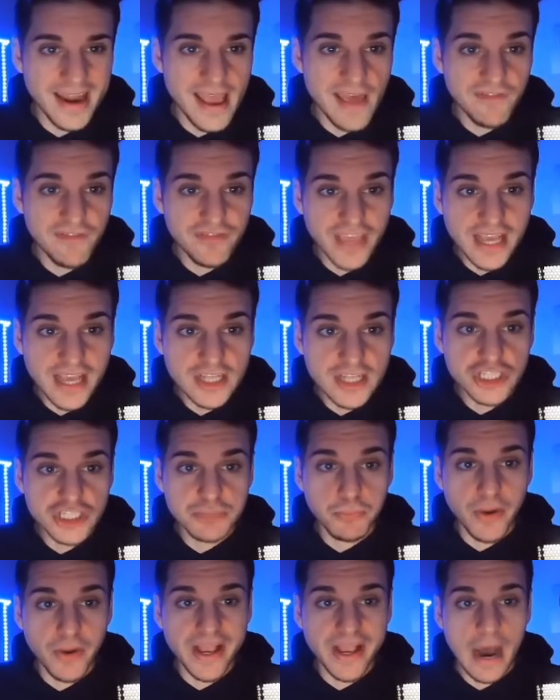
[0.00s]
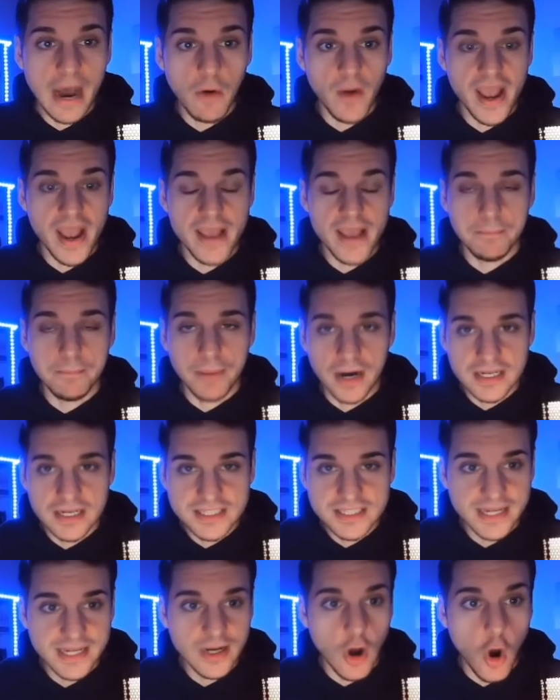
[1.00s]
if they just bring out a
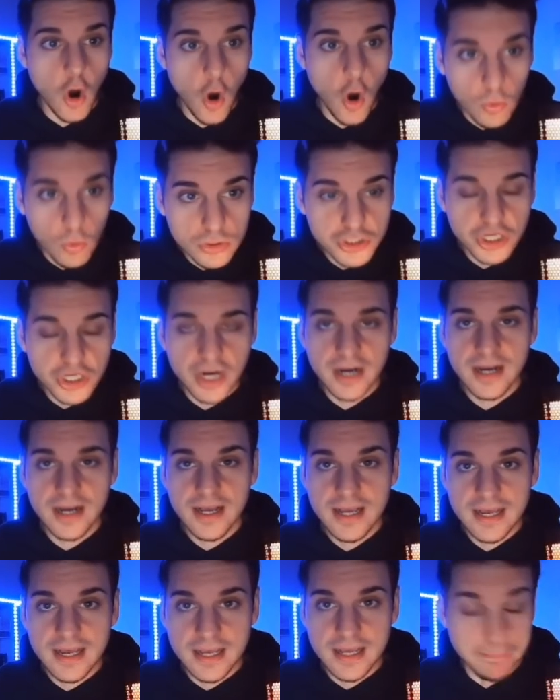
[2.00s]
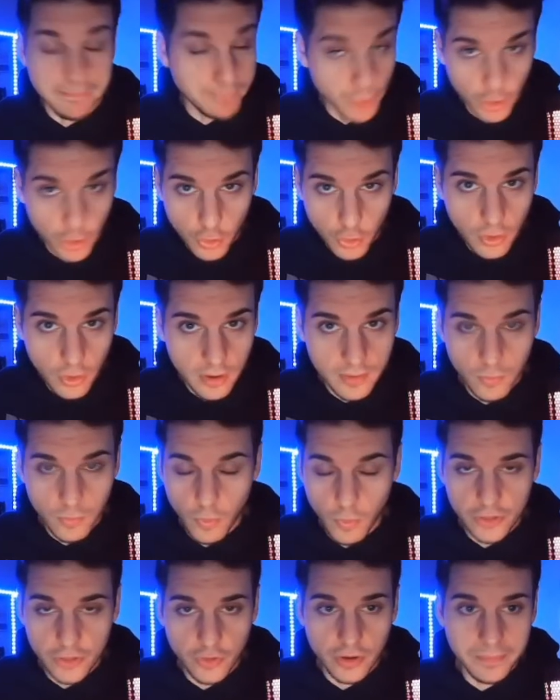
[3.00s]
busted Ultra Boo,
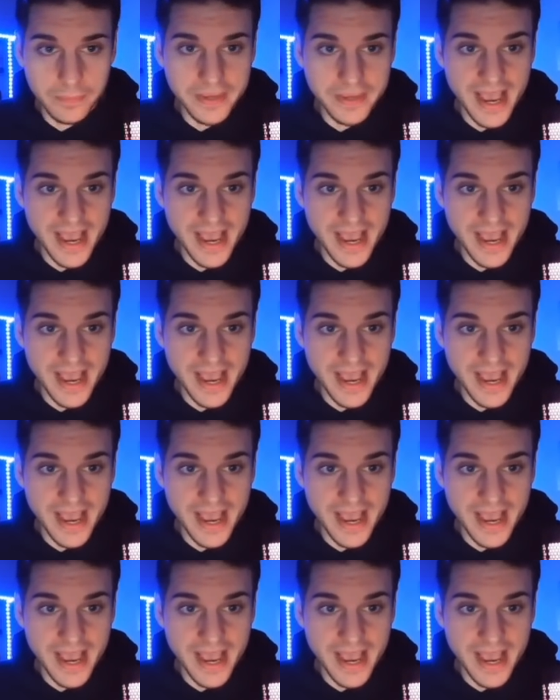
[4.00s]
whether it be